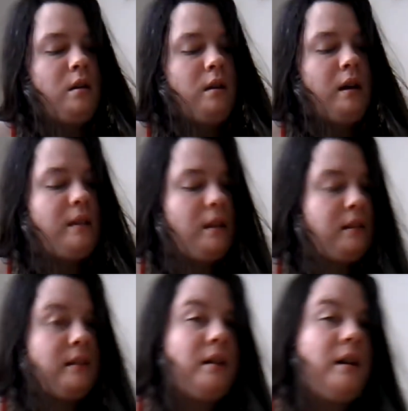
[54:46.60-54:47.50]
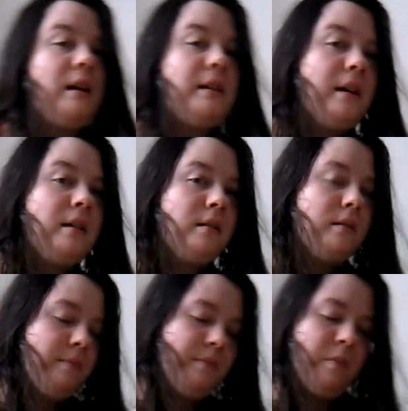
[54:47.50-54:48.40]
that looks good. I like that.
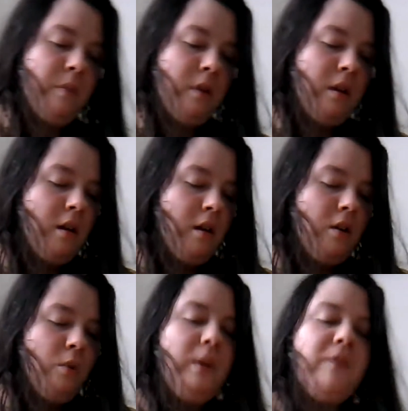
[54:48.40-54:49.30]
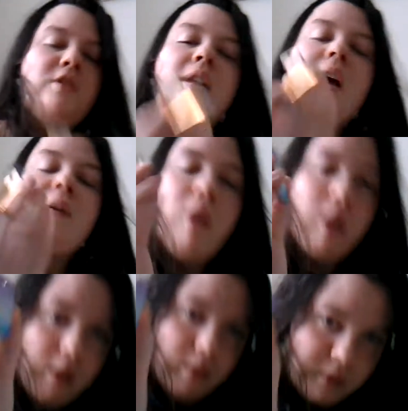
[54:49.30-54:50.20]
We officially have
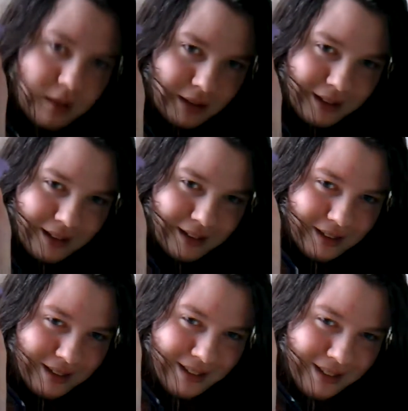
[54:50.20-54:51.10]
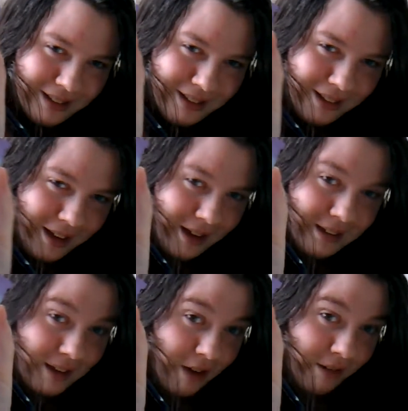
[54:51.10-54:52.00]
water. Again, it's
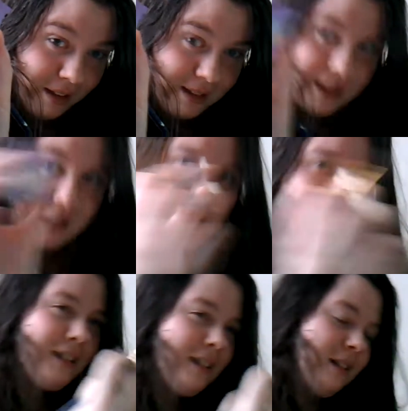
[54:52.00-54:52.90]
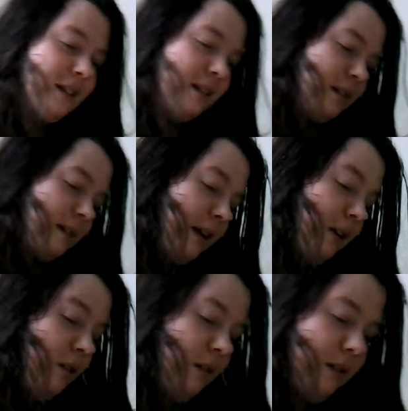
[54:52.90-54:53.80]
not realistic at
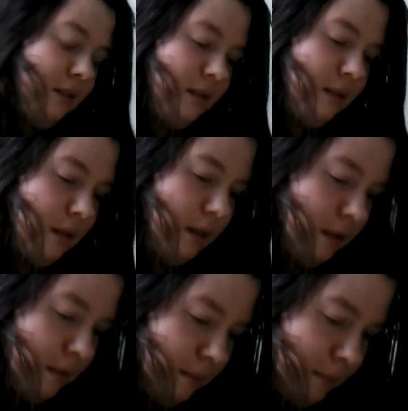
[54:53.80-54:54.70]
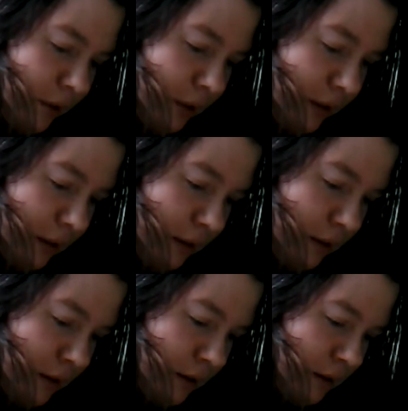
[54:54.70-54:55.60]
all. But
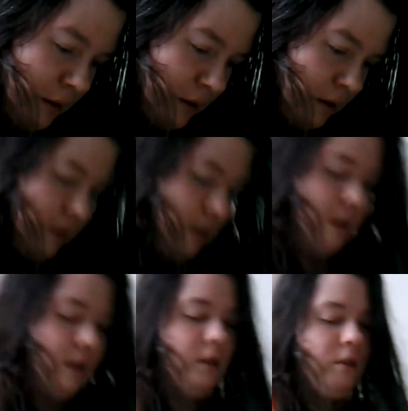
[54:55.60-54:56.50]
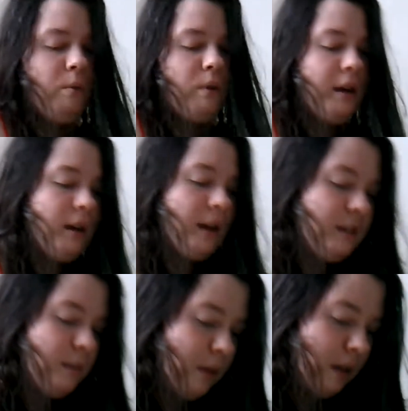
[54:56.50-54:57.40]
you know what? I could add
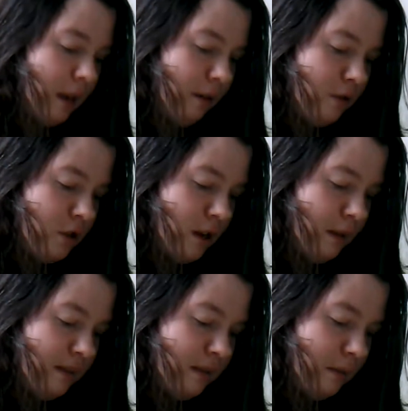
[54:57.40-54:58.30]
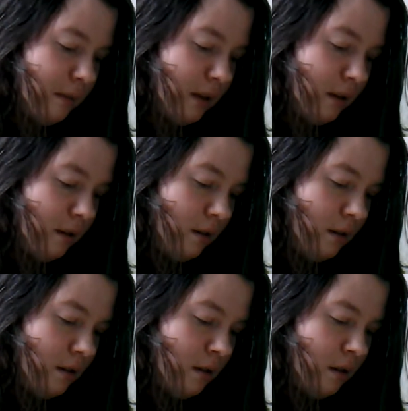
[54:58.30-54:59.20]
some cloud shapes up here
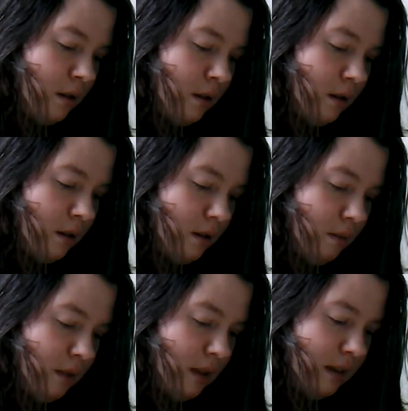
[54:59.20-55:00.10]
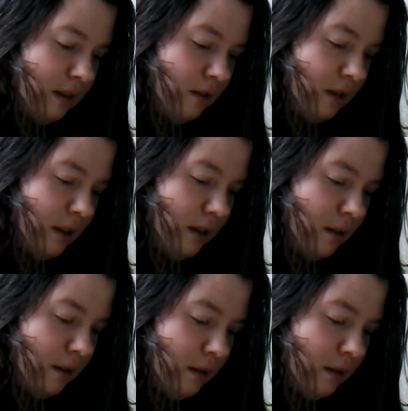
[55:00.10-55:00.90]
with these dirty colors.